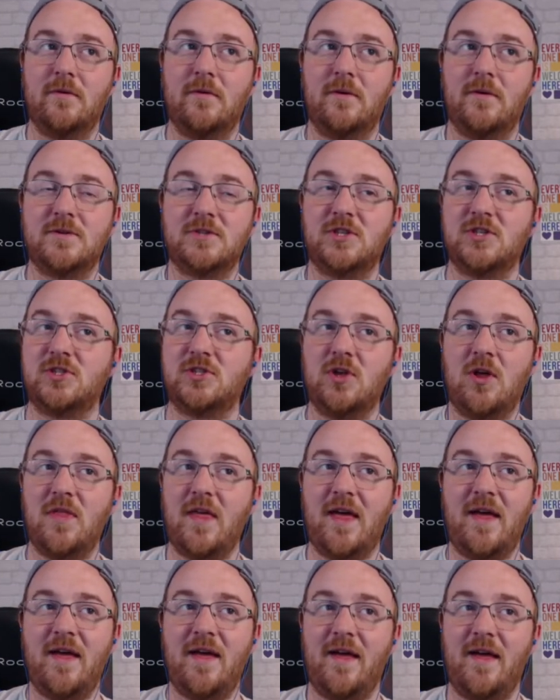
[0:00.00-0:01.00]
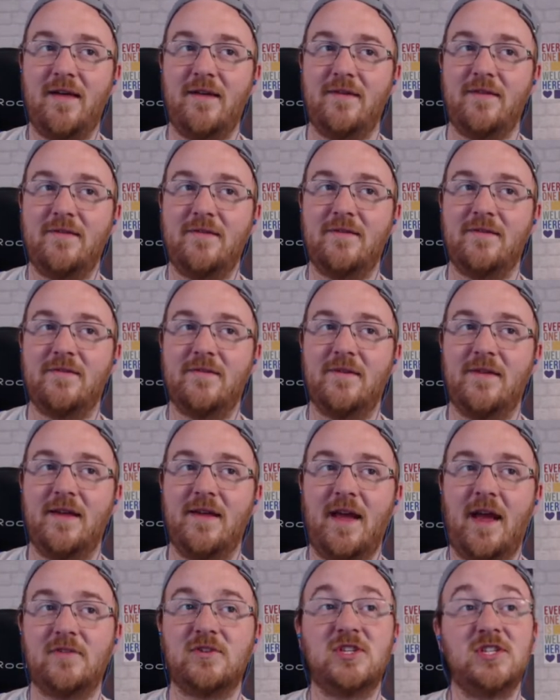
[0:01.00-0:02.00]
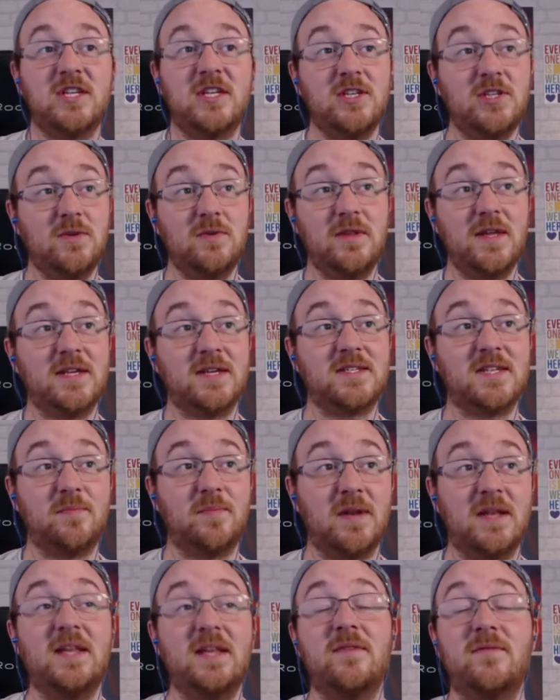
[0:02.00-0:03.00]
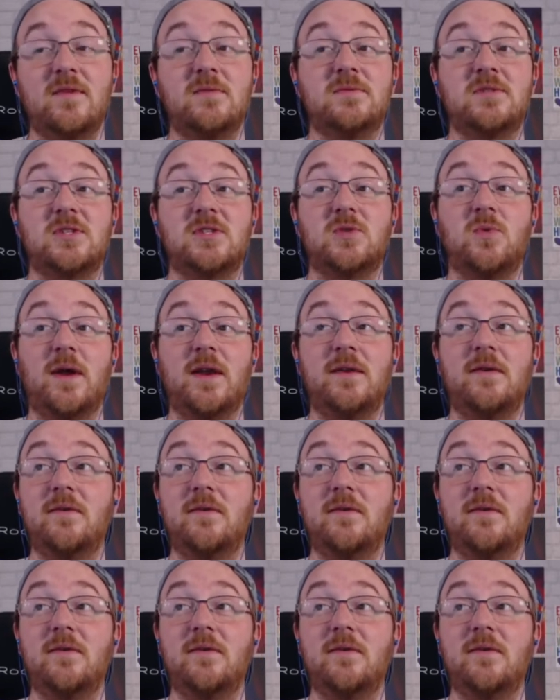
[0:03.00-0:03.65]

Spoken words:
She's not there. If she didn't do this, I'd believe you there was a twin.